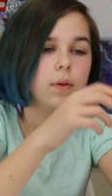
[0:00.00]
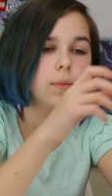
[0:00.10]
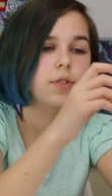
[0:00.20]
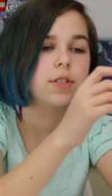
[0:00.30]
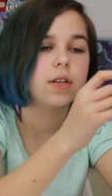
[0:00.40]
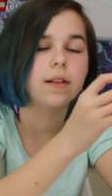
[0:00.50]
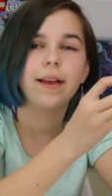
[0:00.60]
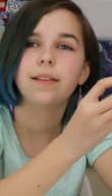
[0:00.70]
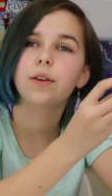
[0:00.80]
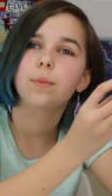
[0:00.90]
but she's got
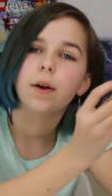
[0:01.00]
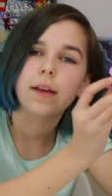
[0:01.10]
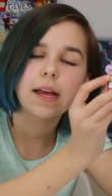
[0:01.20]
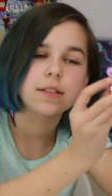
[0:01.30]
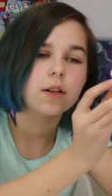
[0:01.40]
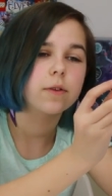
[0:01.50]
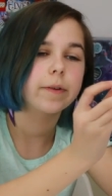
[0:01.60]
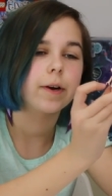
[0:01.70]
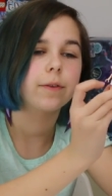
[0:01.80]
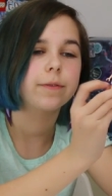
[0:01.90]
like little markings all
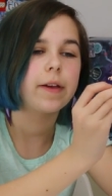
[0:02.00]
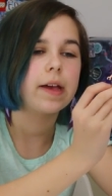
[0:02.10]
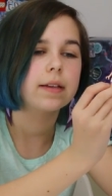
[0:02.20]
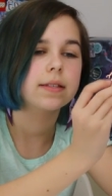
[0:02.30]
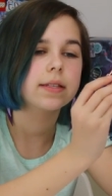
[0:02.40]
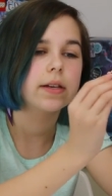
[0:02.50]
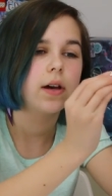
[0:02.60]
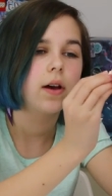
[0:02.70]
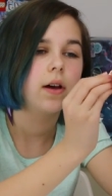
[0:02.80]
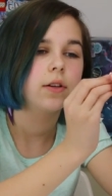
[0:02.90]
over her face.
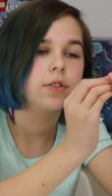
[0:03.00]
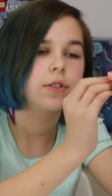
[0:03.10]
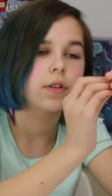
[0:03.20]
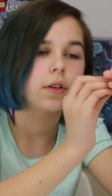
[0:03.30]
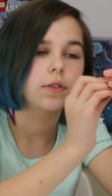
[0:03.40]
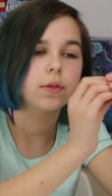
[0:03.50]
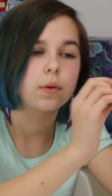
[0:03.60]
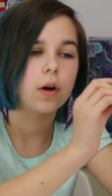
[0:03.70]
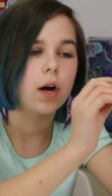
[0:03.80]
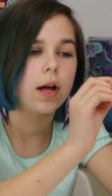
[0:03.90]
She's also
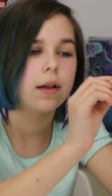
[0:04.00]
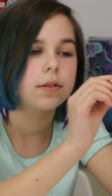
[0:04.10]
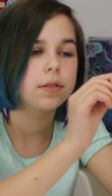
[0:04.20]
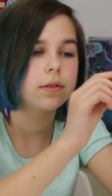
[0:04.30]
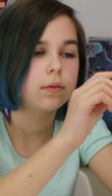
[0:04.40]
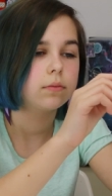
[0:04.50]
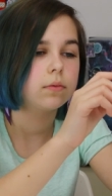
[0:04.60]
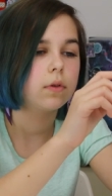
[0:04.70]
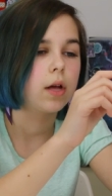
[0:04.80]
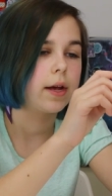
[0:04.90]
got
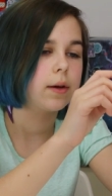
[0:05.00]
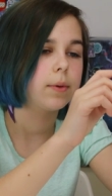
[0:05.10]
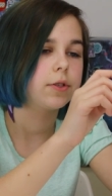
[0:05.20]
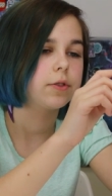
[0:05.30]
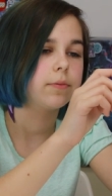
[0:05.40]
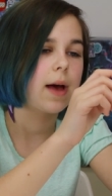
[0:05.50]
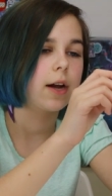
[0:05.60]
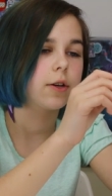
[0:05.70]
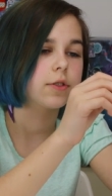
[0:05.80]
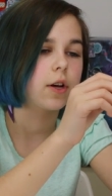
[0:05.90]
like a bunch of patterns